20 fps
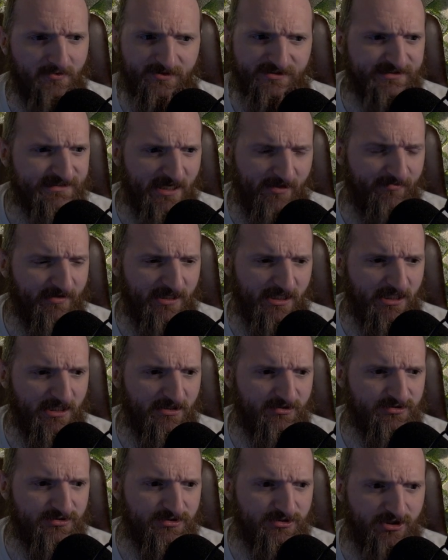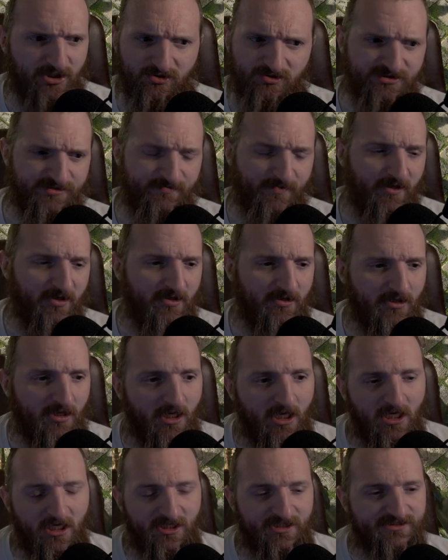72 spirit.
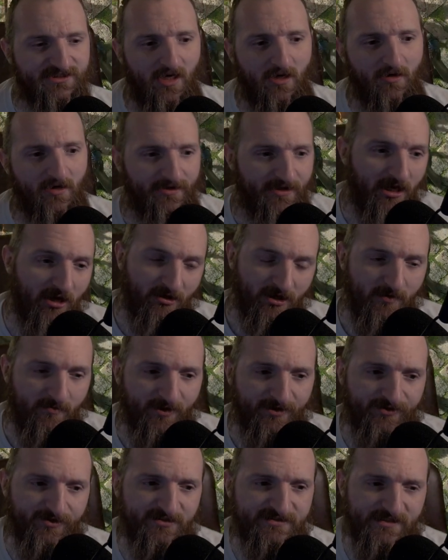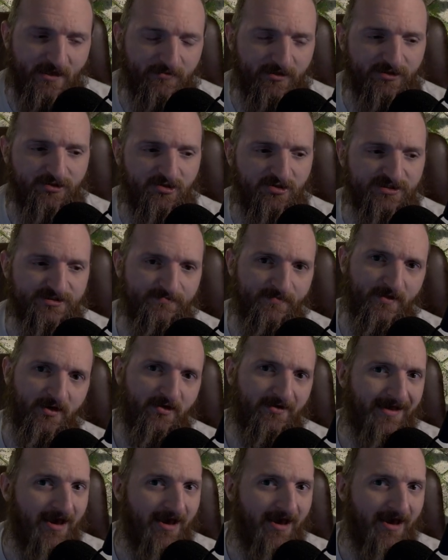So it'll give me 72 spirit.